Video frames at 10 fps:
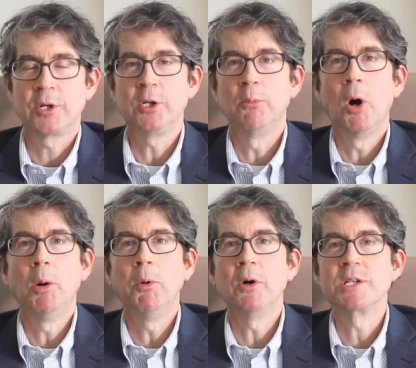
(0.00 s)
Credo
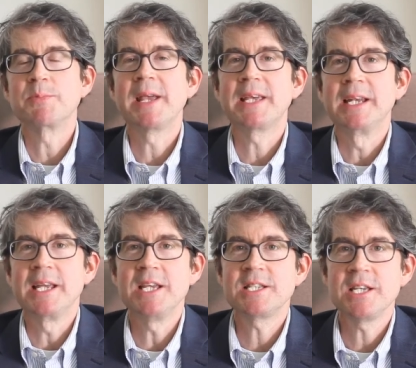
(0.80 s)
Mobile is
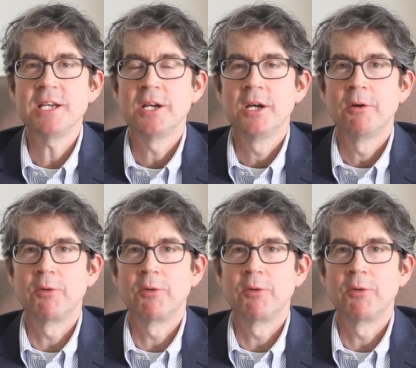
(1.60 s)
making it easy